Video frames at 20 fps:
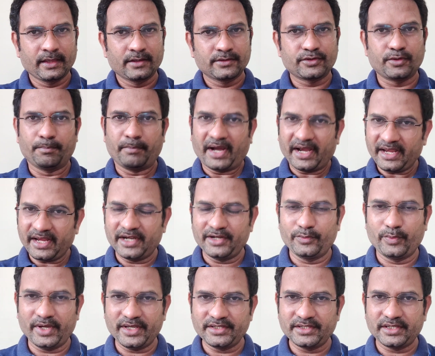So my
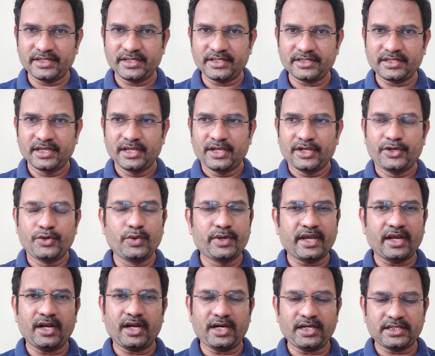advice is you
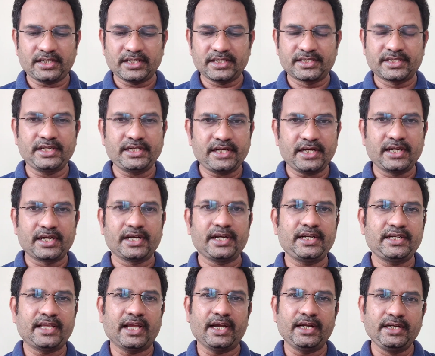cannot sit and
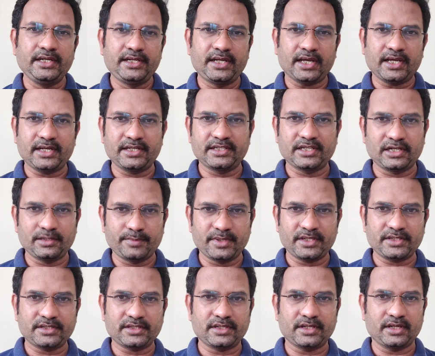read the entire
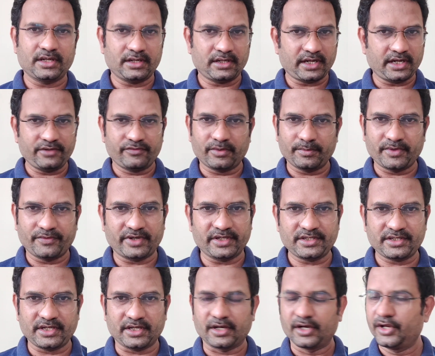syllabus uh, right from the
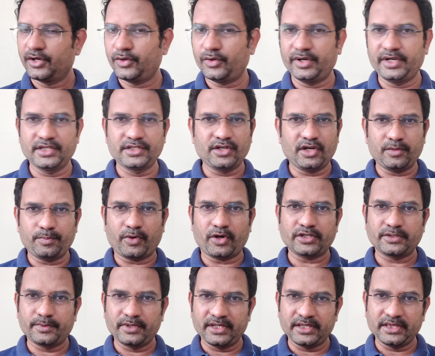first year. No, it is not
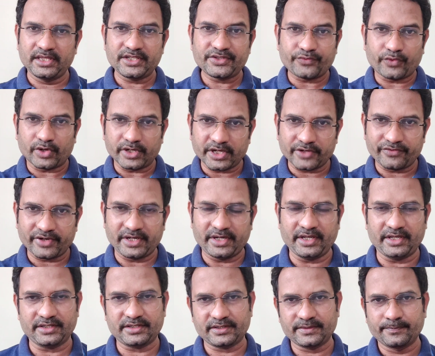possible in these 45
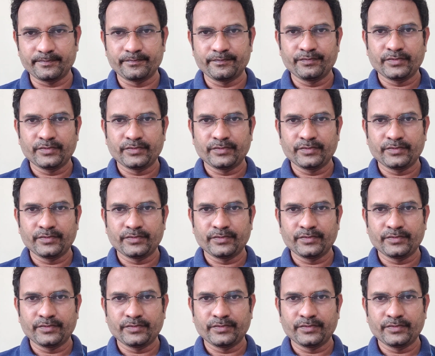days.